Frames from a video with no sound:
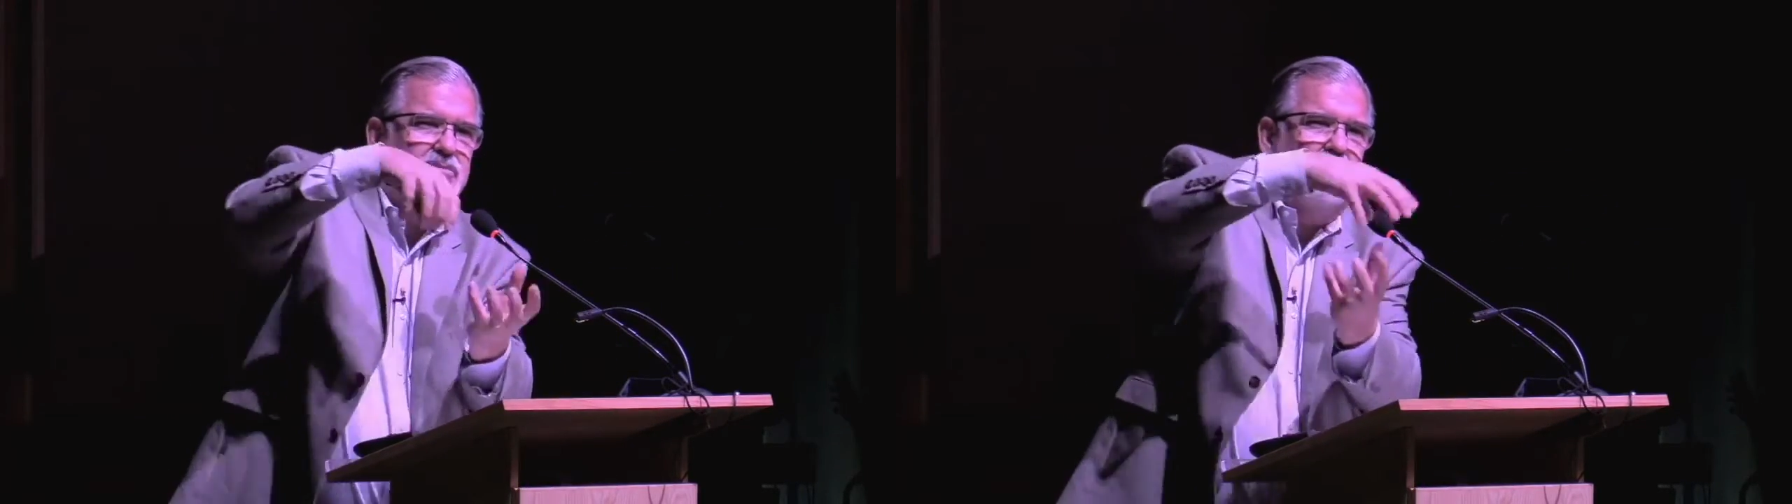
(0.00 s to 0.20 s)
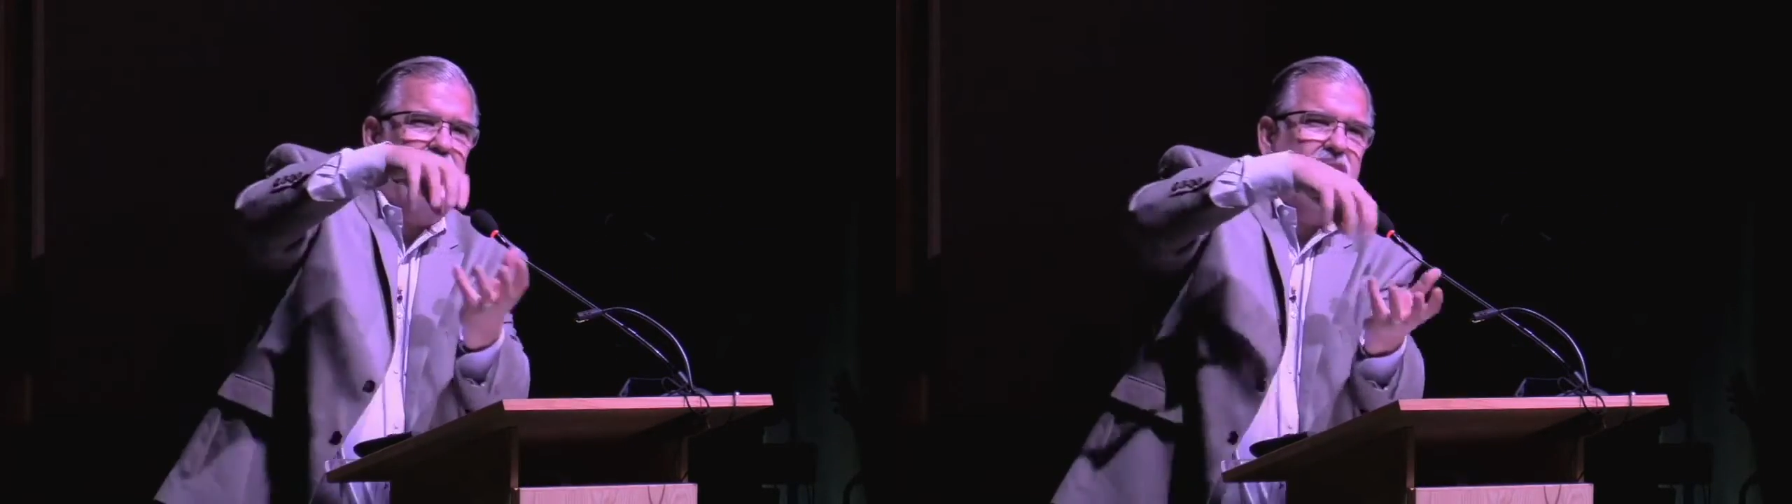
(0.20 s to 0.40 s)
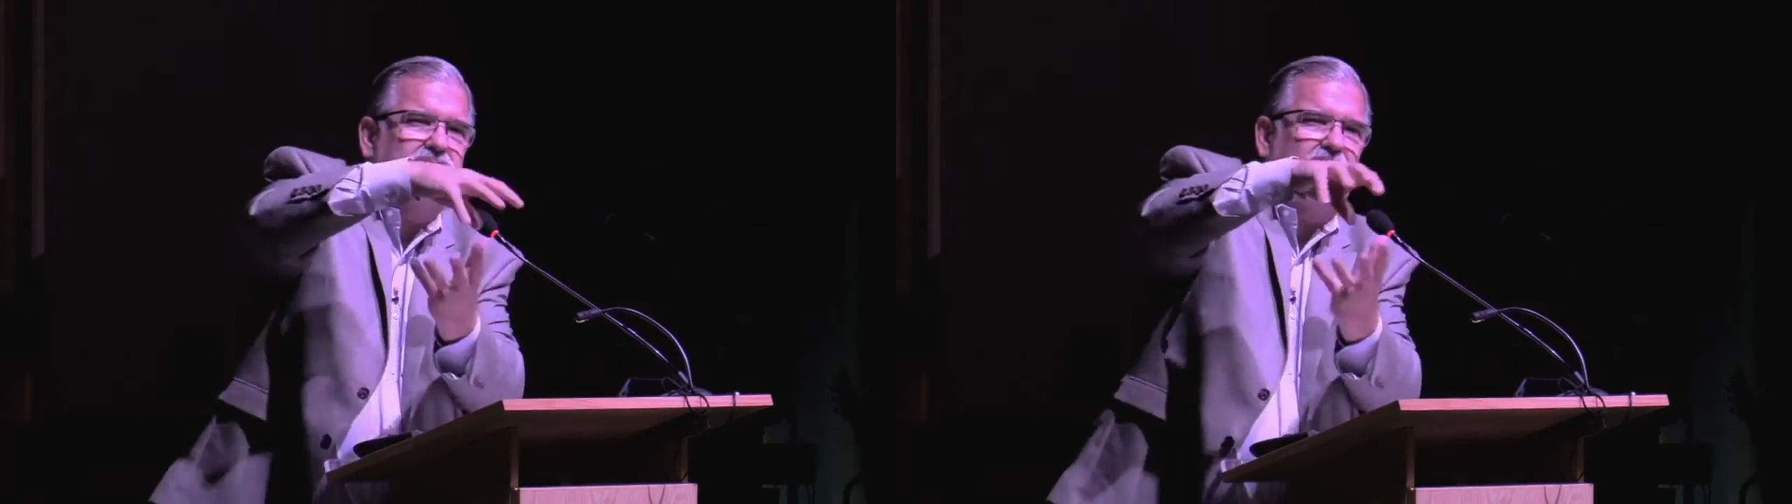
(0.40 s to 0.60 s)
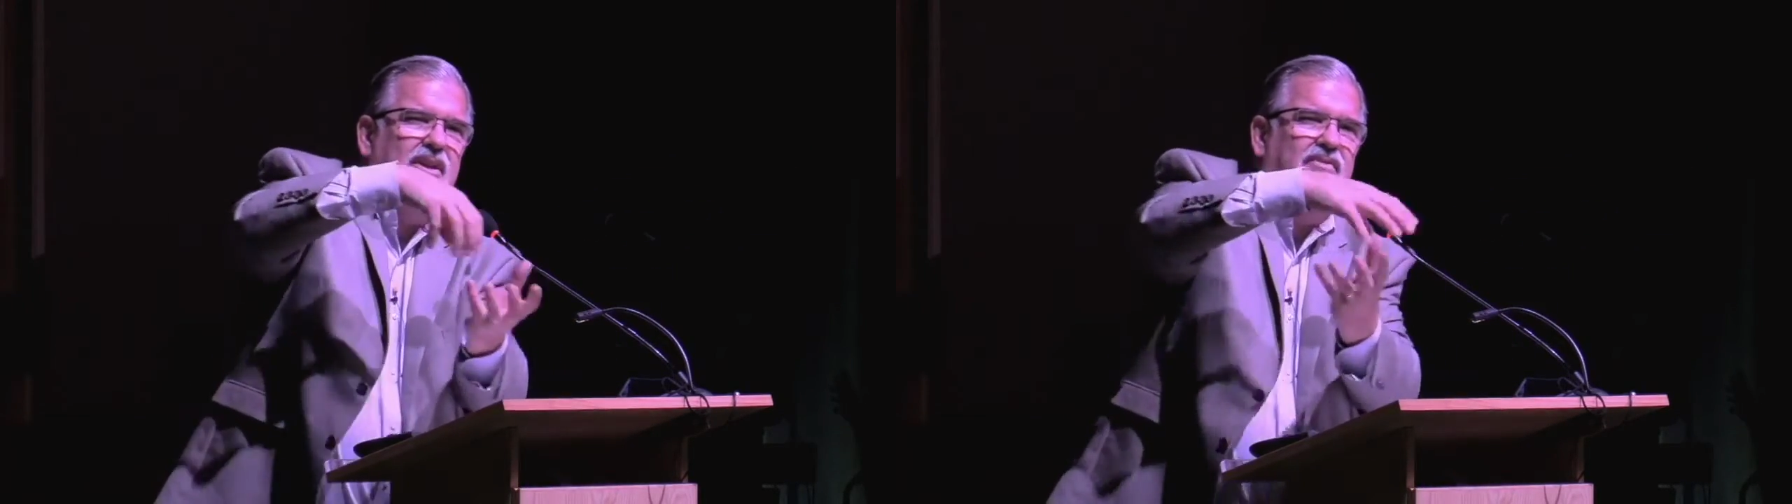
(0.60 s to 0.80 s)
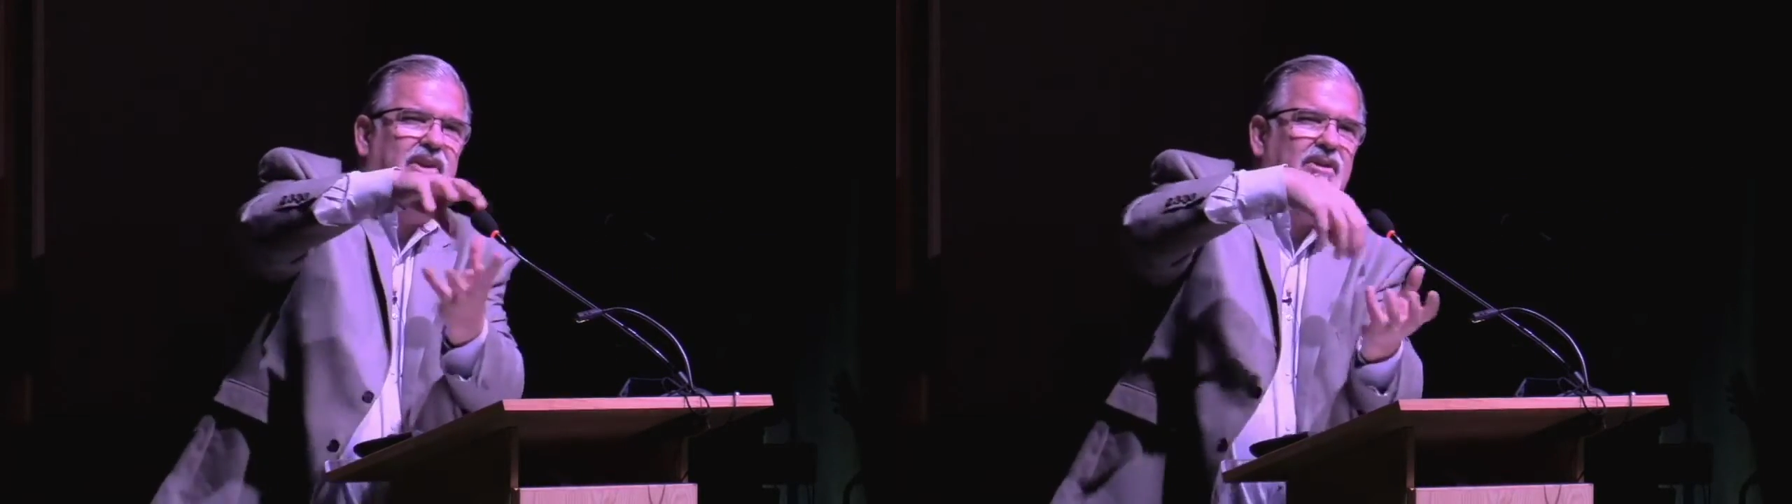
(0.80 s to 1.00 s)
This is what we're going to
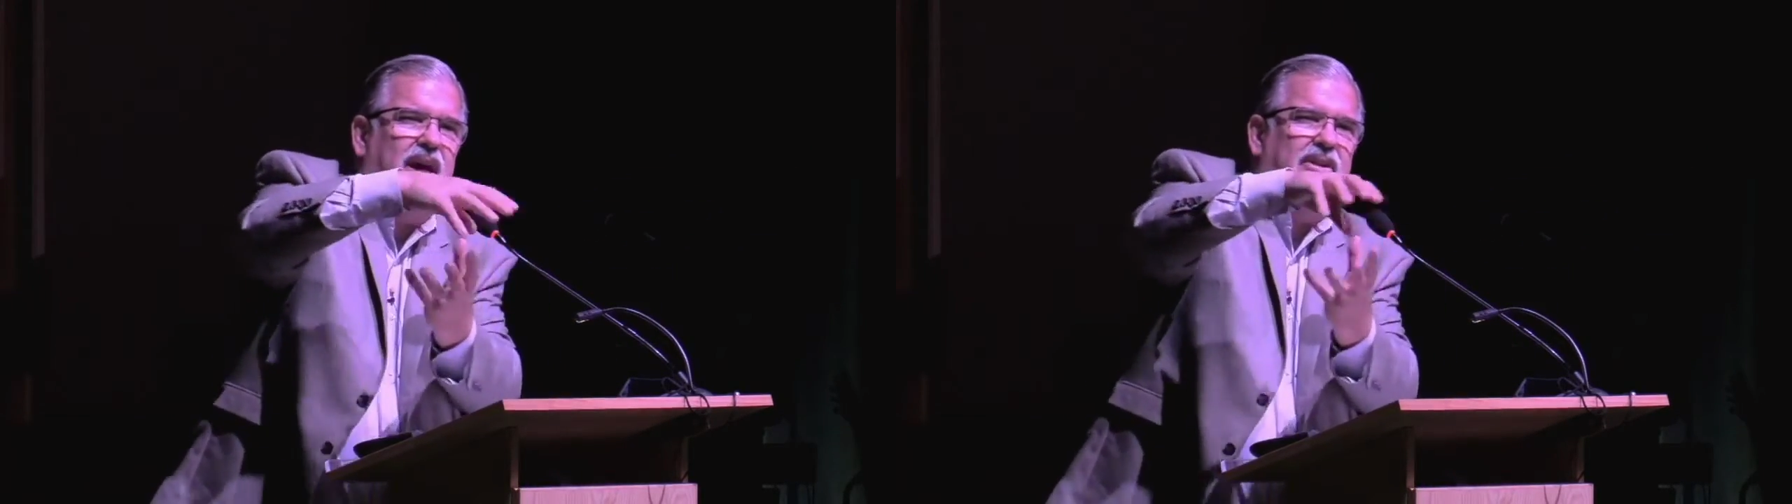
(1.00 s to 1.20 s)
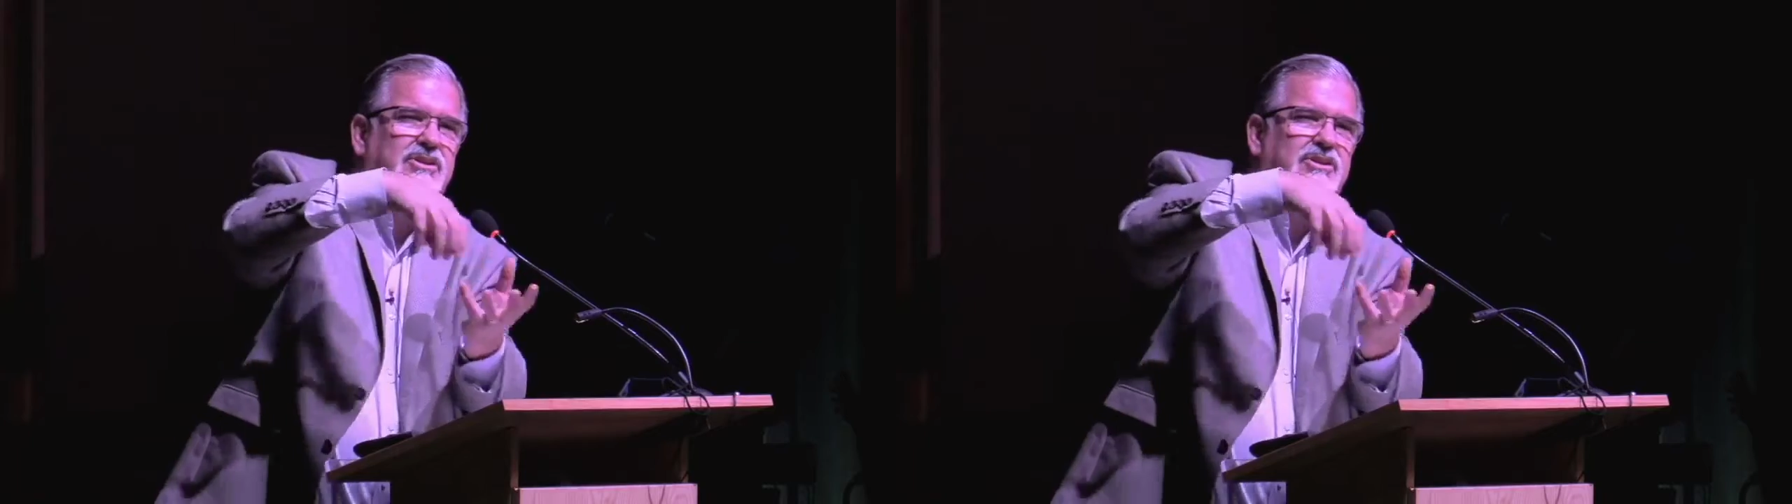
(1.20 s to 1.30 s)
try and figure